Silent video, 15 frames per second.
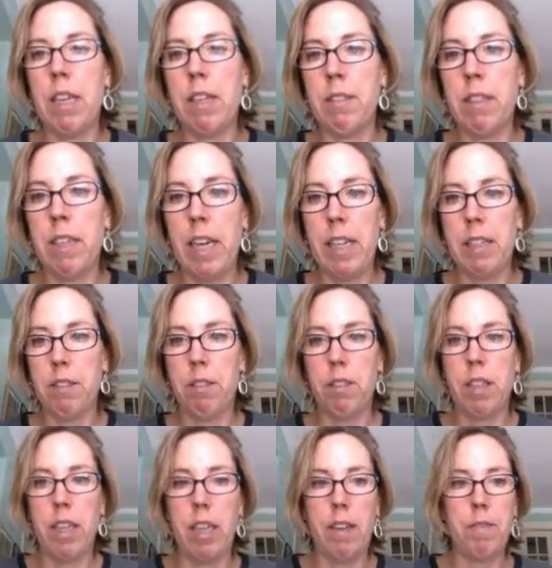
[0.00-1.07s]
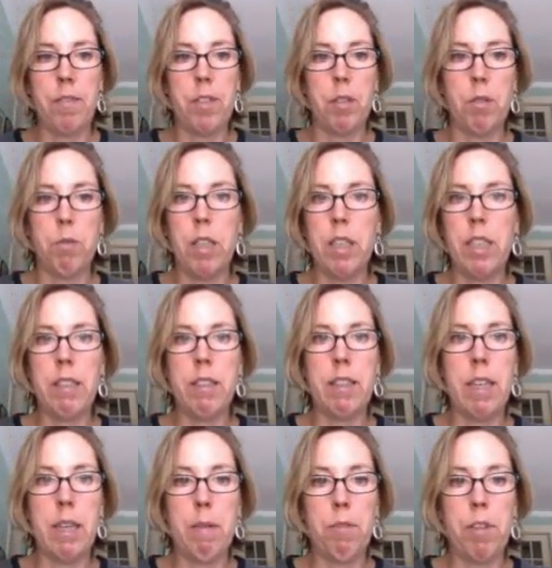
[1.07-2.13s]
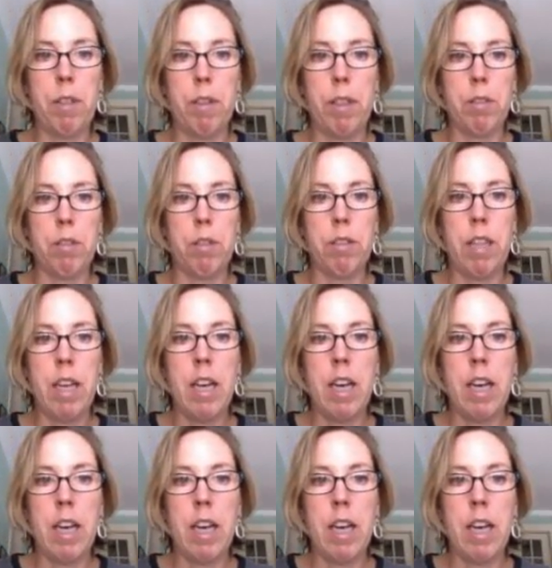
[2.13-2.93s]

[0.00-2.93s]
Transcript: as an answer key. So what is the Humphrey resource?